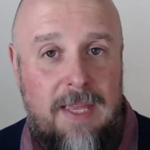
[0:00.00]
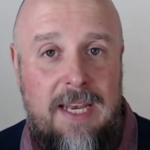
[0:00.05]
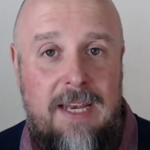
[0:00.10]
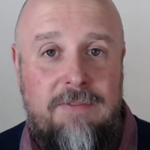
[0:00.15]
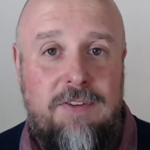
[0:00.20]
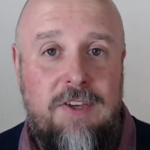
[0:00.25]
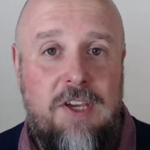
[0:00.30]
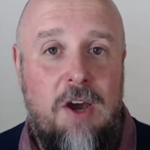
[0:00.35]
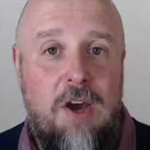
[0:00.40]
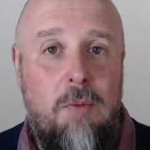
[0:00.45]
And
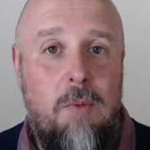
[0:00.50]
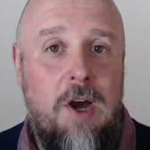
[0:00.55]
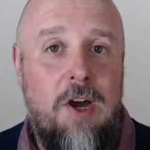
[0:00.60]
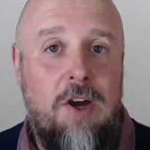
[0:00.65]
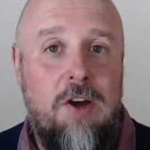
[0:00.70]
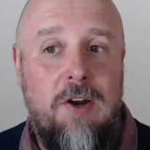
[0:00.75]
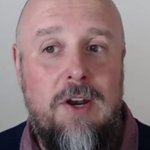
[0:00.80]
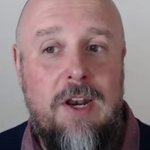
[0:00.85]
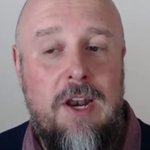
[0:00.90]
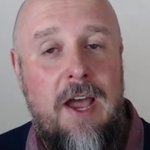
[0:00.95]
if you go
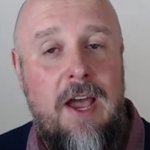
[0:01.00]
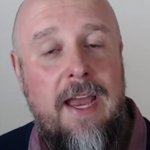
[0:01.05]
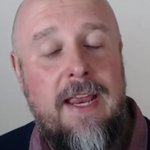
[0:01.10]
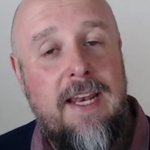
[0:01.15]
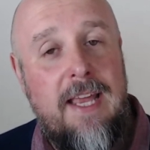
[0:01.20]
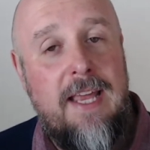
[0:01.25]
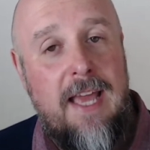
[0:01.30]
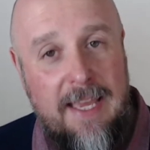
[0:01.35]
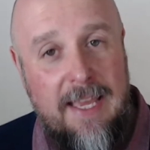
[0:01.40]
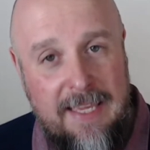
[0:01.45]
work
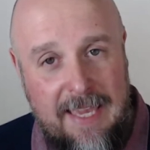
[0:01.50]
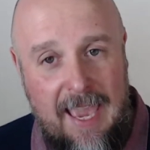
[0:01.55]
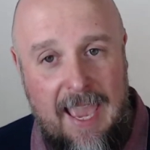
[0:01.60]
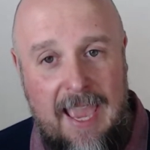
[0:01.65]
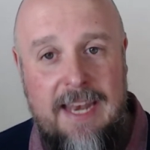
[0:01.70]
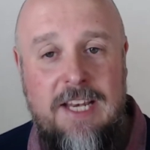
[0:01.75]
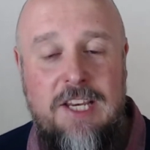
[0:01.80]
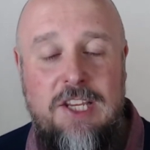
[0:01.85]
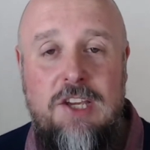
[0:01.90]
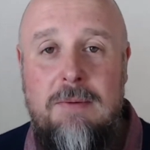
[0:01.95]
online, again,